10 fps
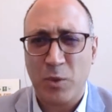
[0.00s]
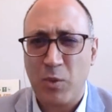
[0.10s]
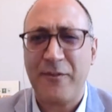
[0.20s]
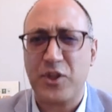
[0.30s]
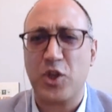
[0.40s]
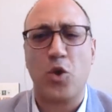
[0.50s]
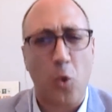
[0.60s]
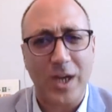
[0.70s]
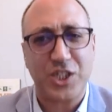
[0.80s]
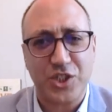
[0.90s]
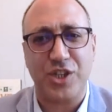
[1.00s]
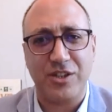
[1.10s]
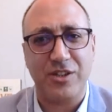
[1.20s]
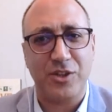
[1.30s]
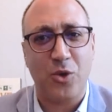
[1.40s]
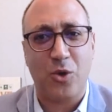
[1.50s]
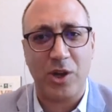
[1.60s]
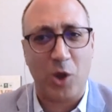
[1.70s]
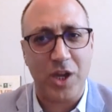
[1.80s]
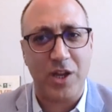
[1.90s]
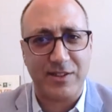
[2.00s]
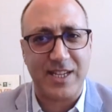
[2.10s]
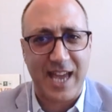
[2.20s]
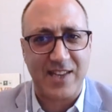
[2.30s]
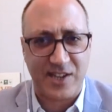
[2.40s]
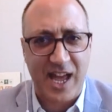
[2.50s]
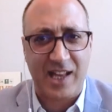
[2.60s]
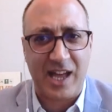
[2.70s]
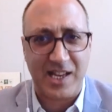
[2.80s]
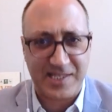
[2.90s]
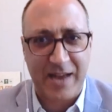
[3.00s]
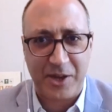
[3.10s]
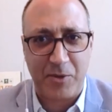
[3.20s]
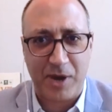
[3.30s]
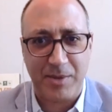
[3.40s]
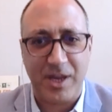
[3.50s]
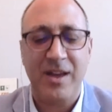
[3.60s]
we have to question your loyalty as an ally, Saudi Arabia.